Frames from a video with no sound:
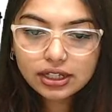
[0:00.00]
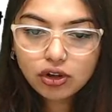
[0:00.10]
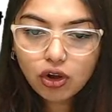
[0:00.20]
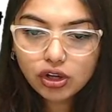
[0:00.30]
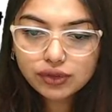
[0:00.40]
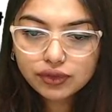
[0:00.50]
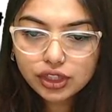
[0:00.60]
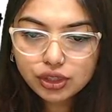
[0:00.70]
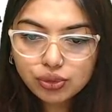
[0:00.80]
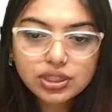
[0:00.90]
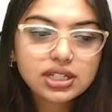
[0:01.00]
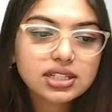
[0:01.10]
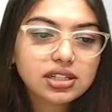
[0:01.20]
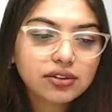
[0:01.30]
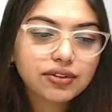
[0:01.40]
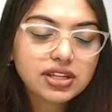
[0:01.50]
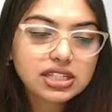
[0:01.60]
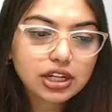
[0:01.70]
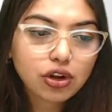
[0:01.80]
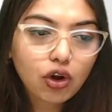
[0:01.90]
convoluted surface
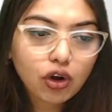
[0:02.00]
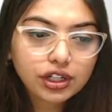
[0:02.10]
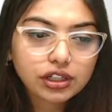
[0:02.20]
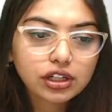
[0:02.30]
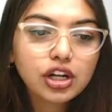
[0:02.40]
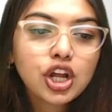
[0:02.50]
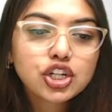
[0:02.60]
in order